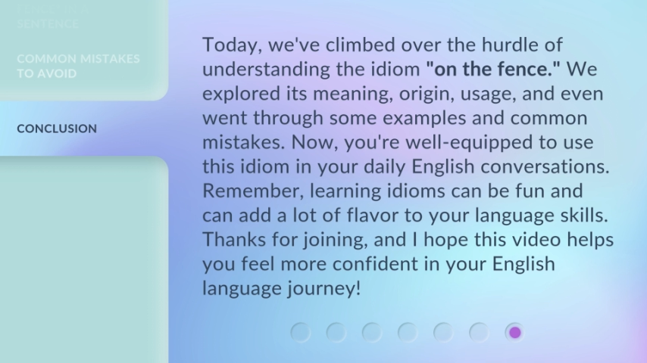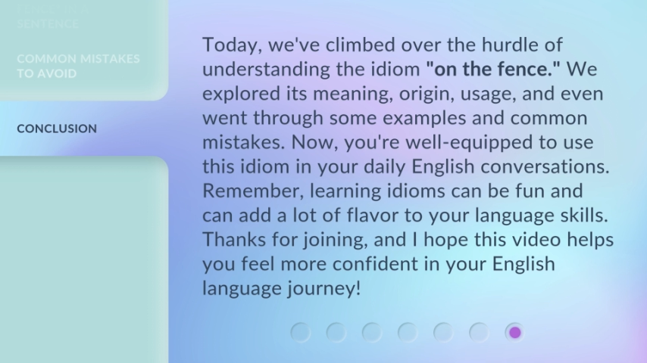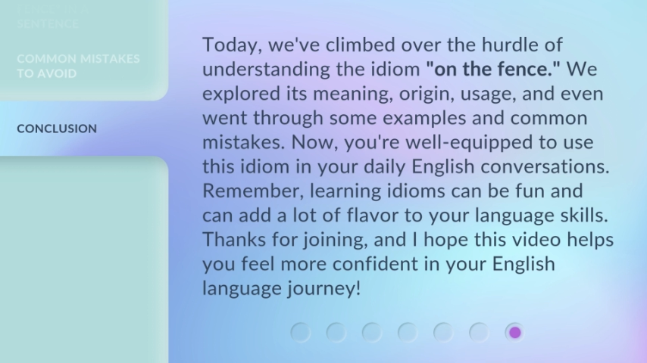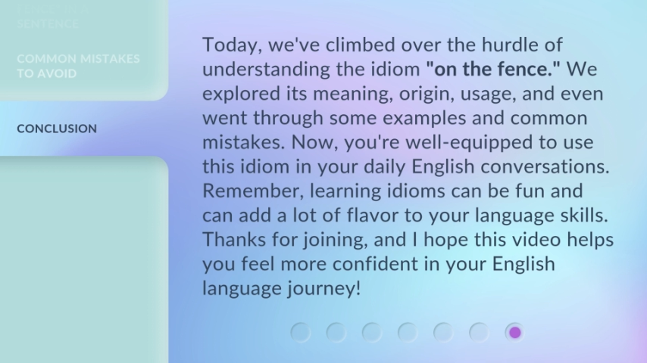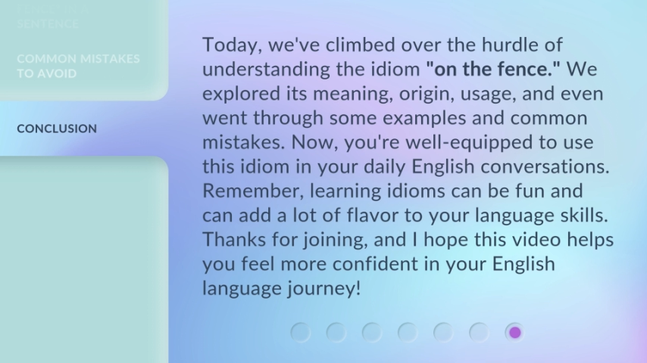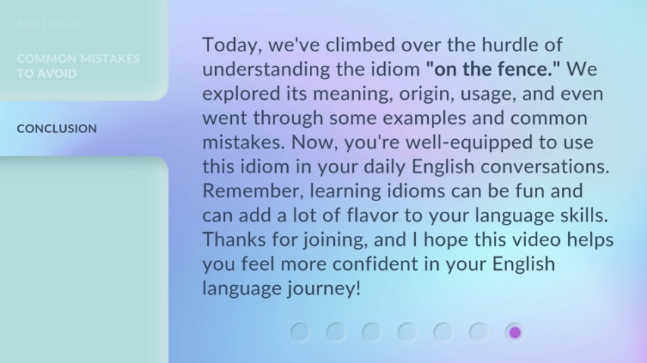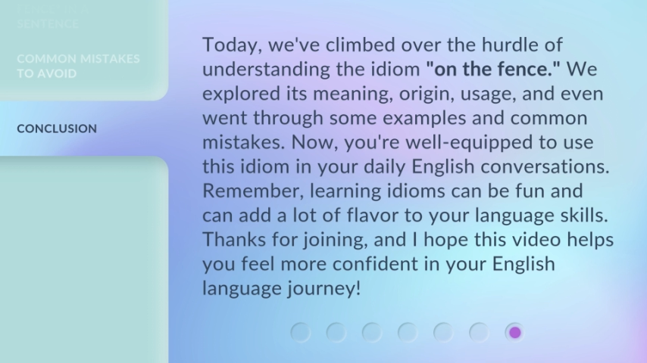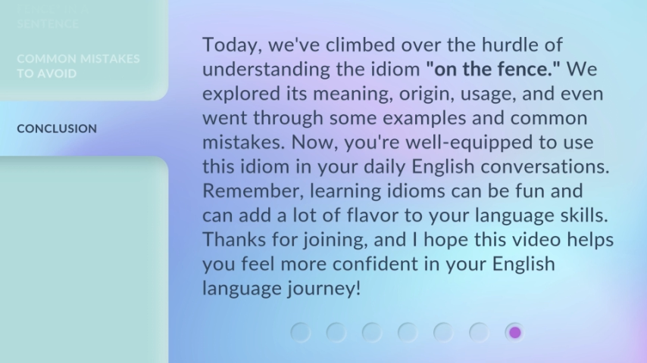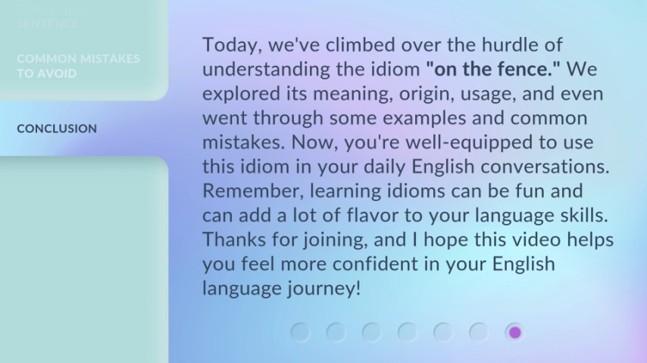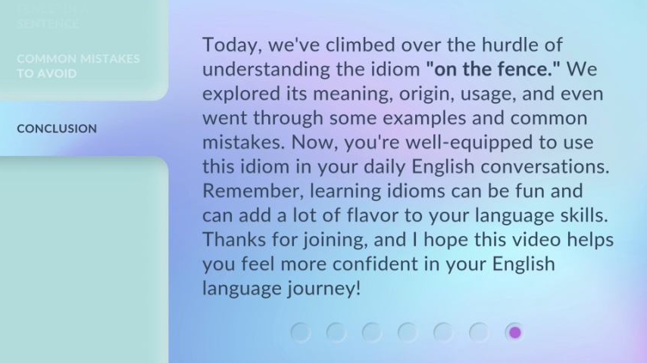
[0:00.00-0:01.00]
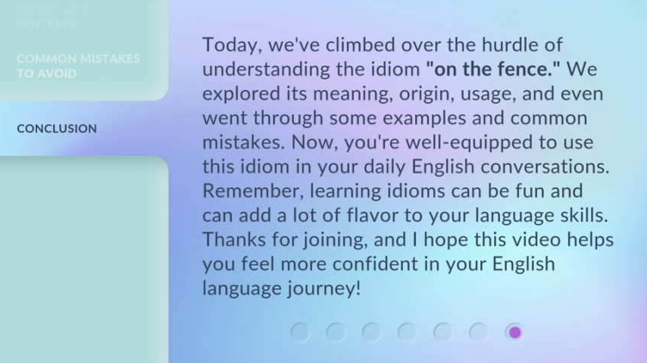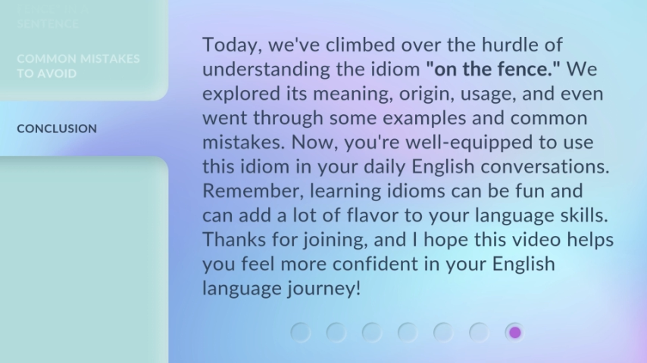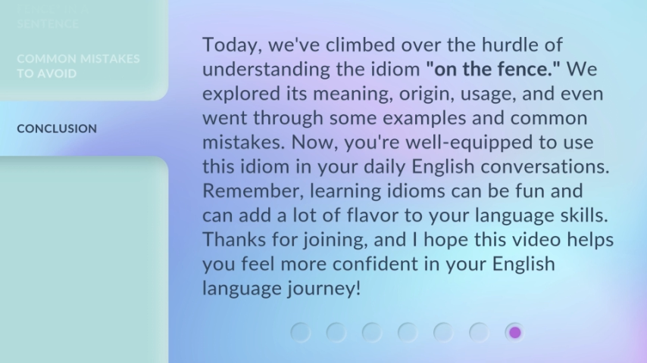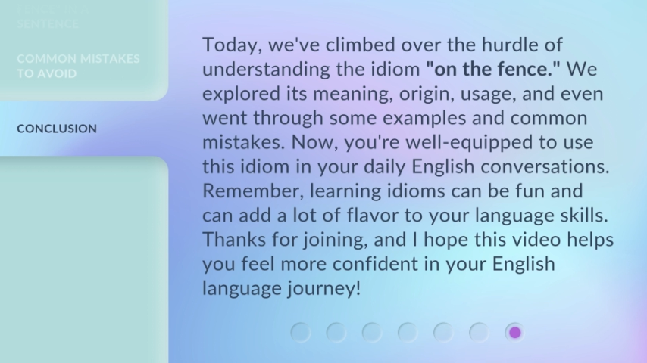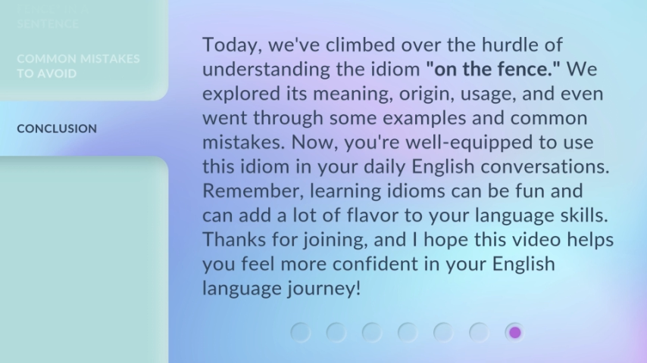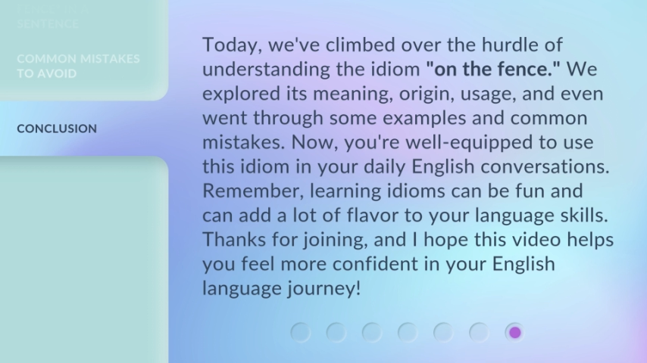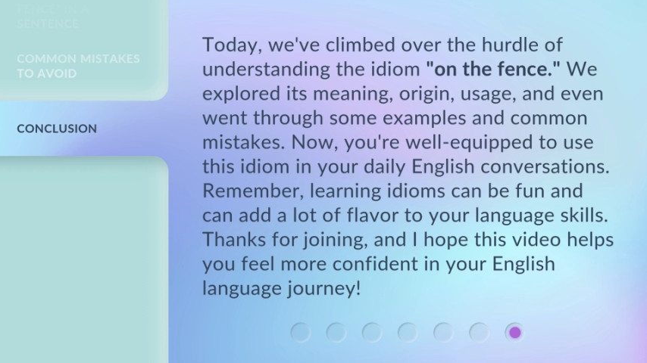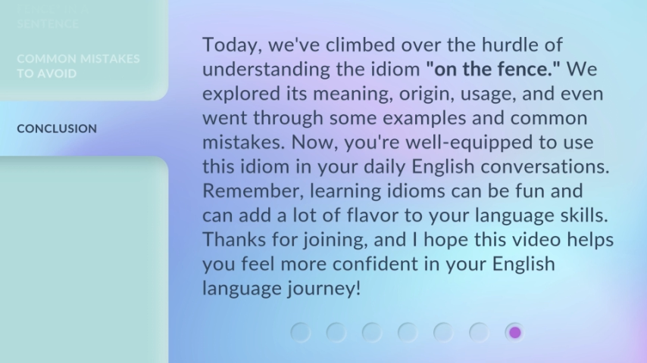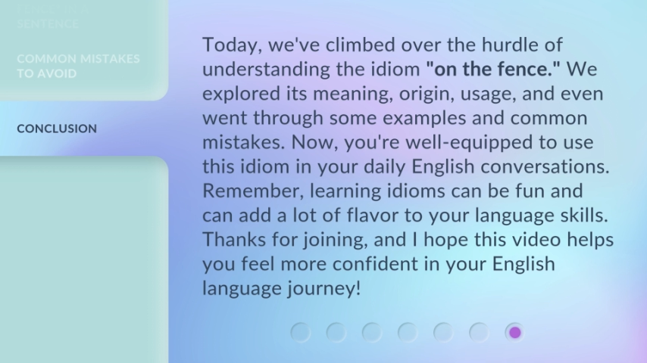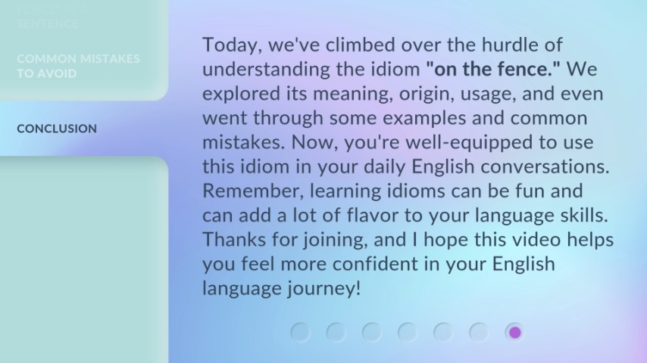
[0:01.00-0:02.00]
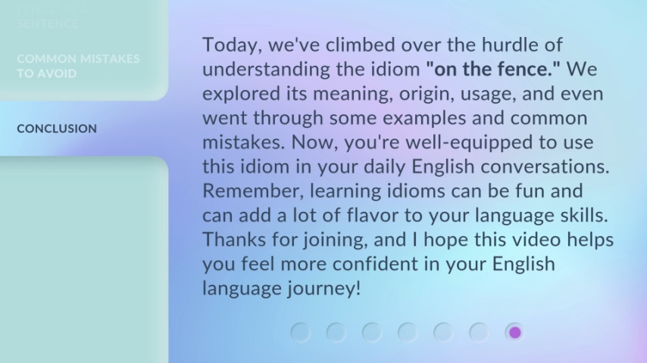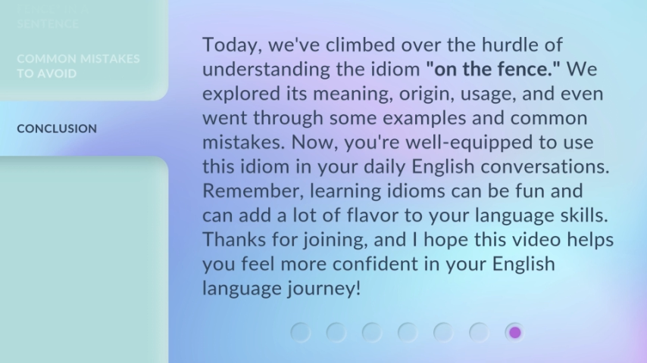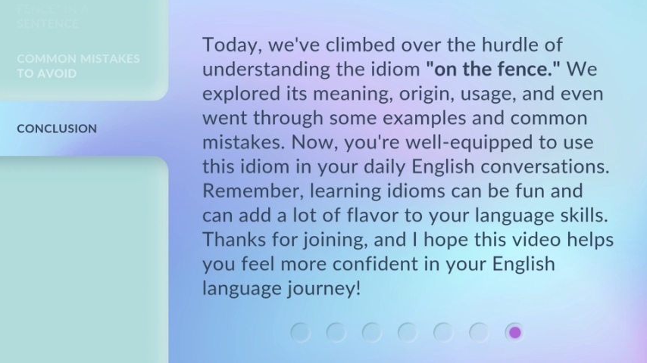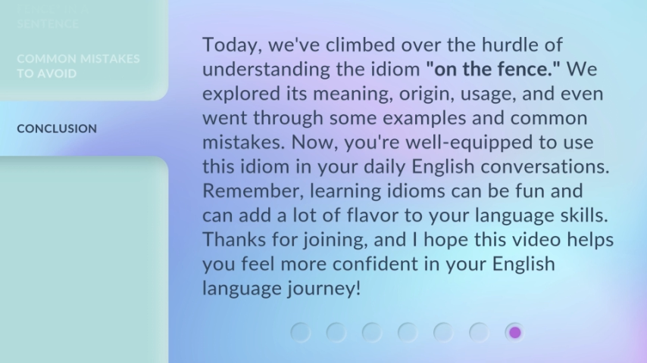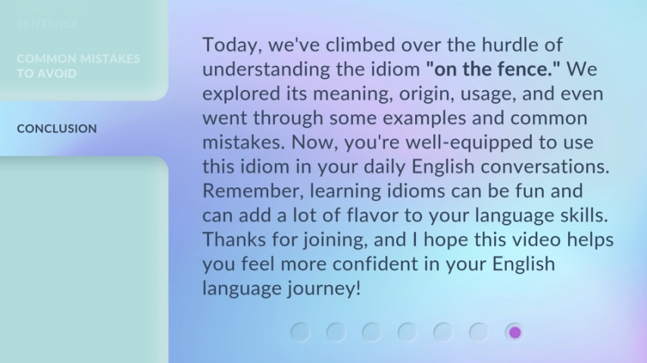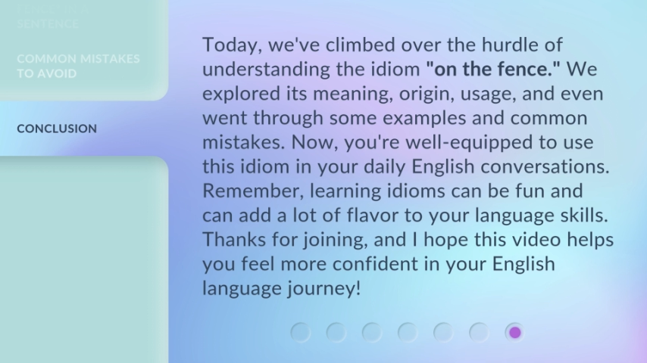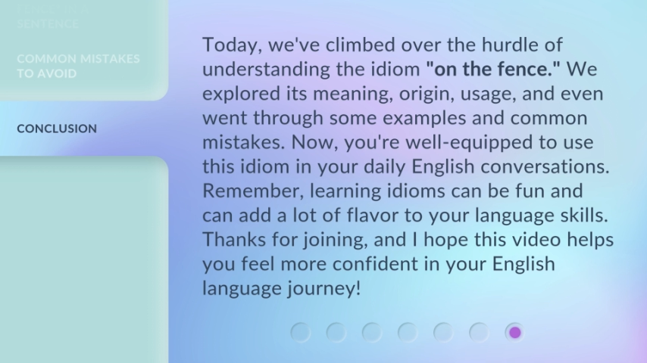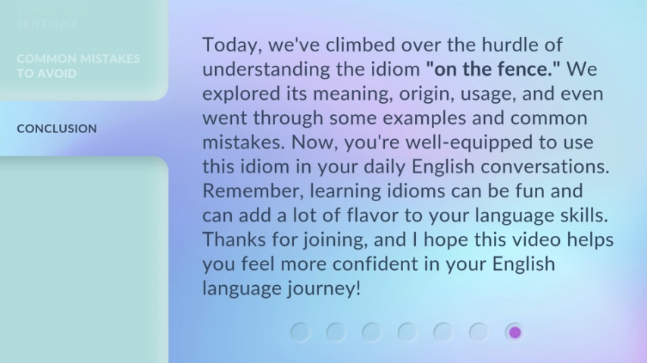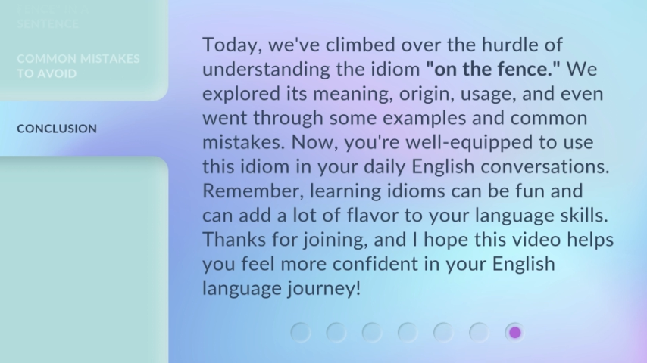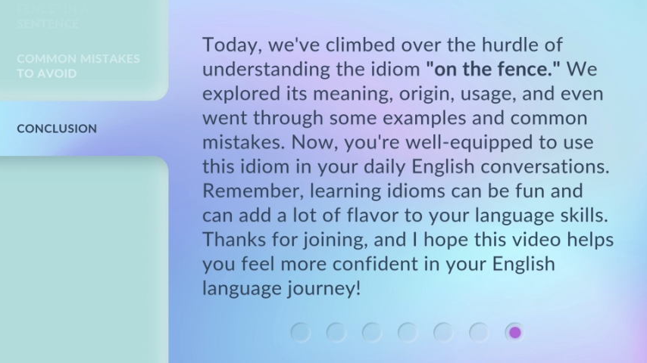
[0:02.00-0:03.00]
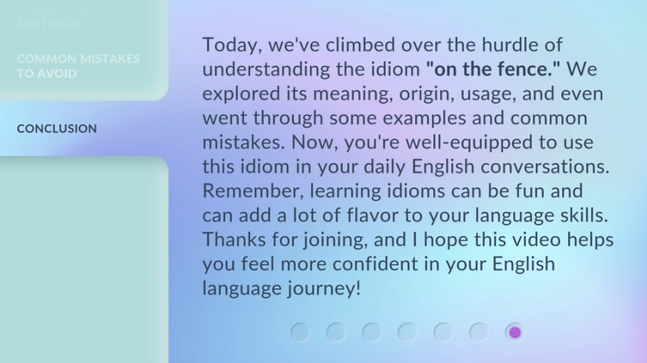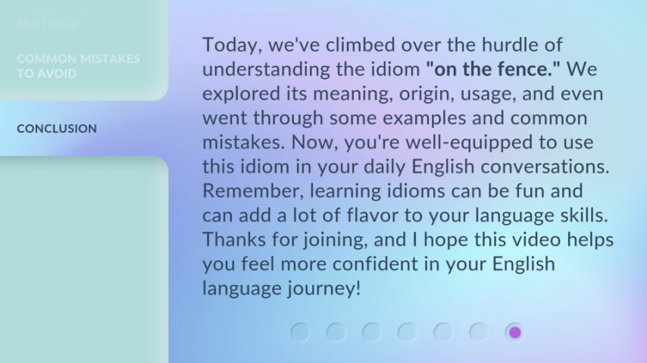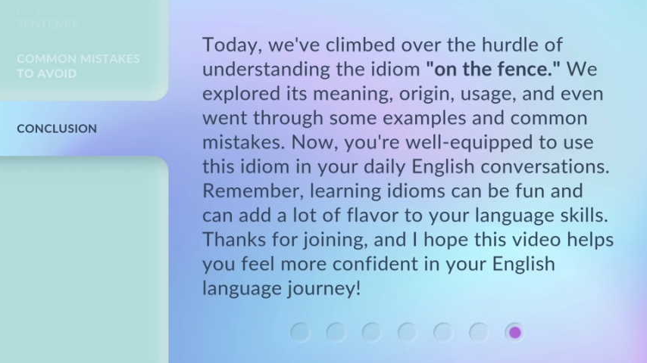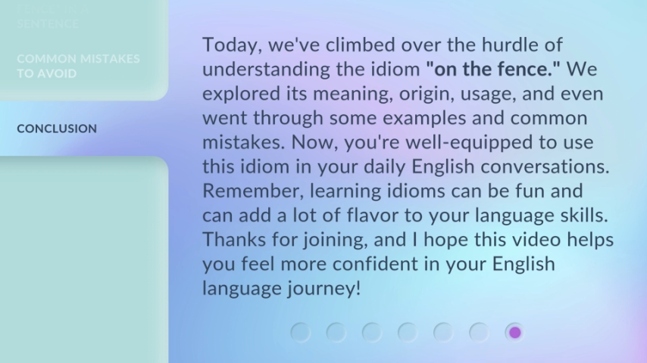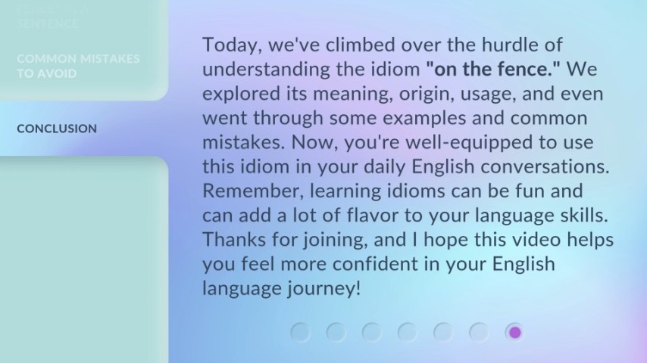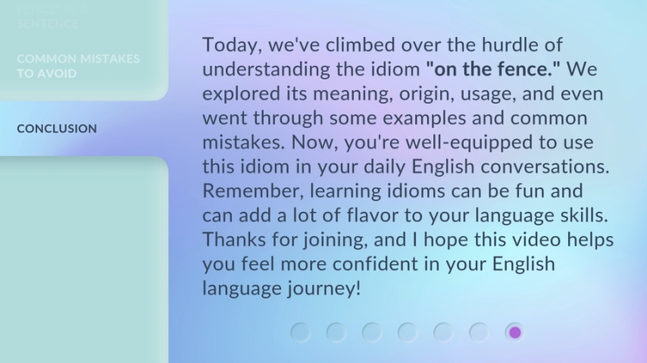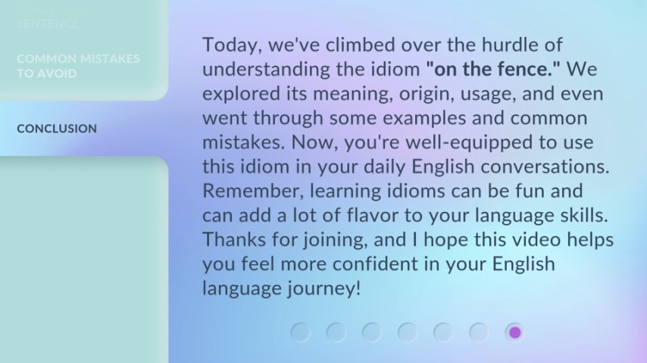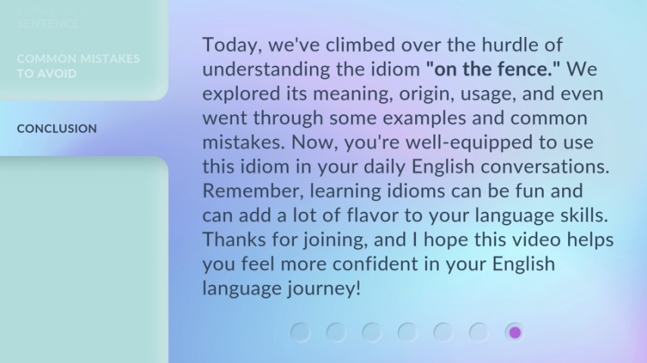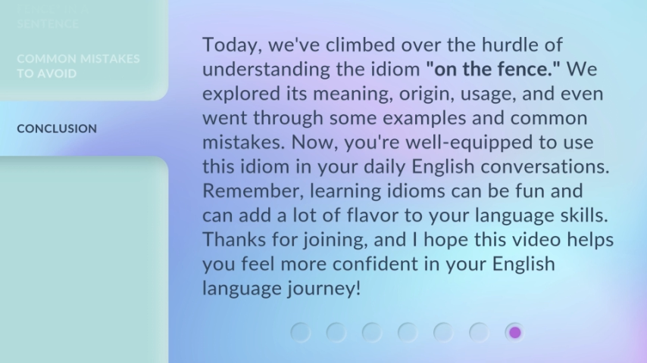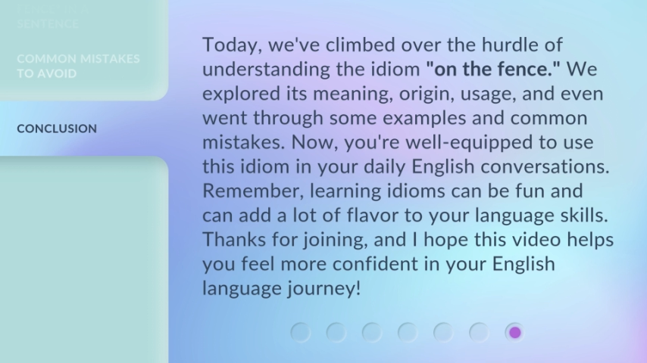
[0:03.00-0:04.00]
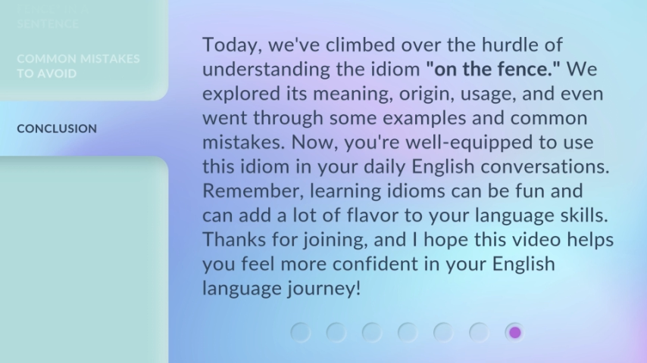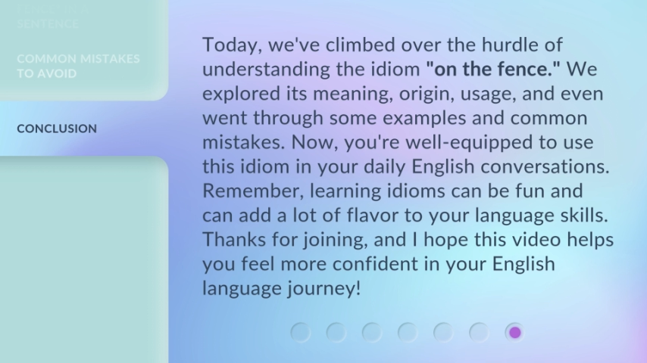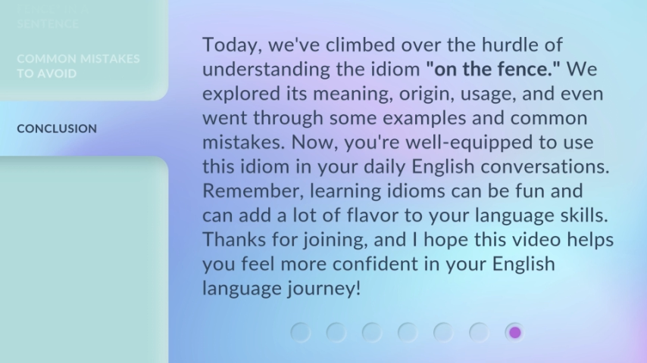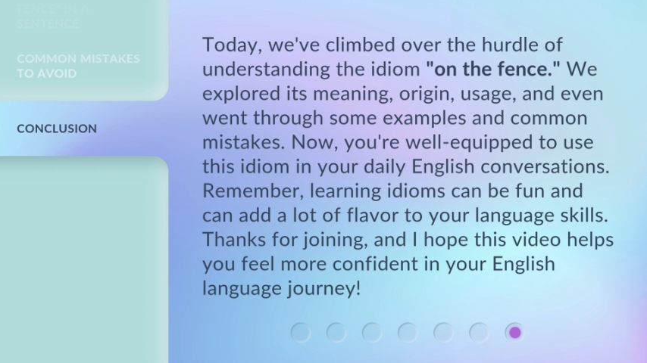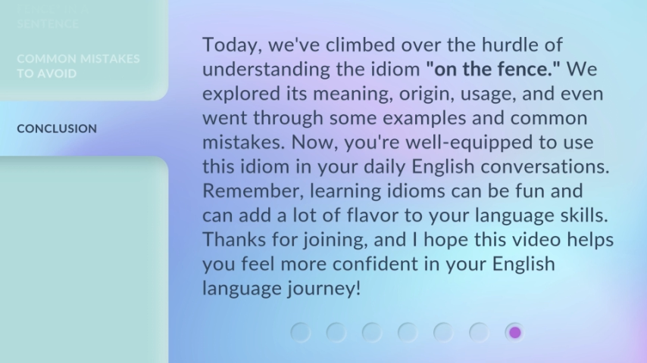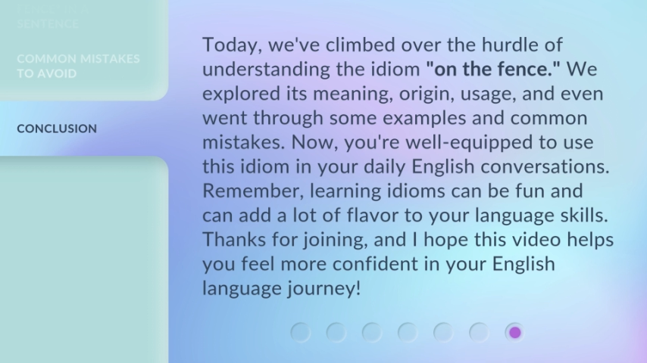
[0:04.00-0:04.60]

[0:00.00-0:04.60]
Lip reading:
(no speaker visible)